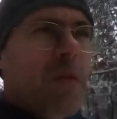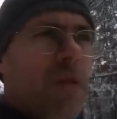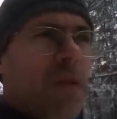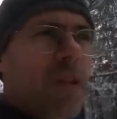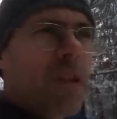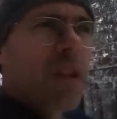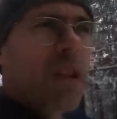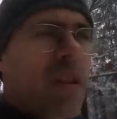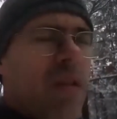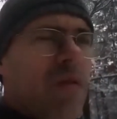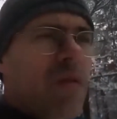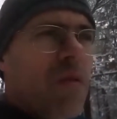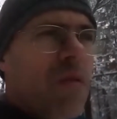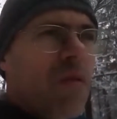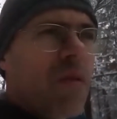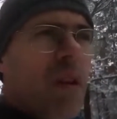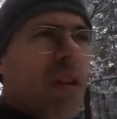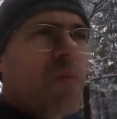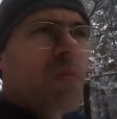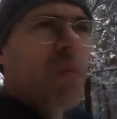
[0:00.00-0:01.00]
to see, to
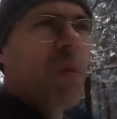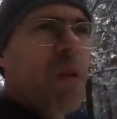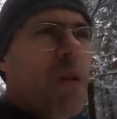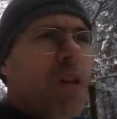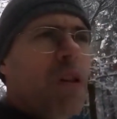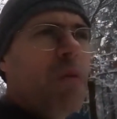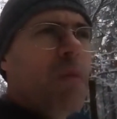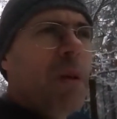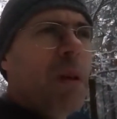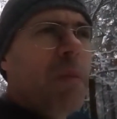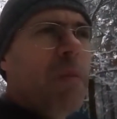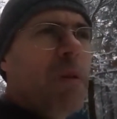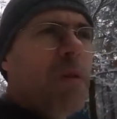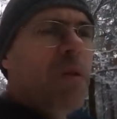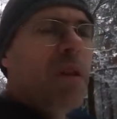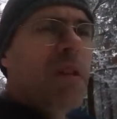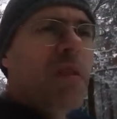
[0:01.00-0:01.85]
greet Polish people,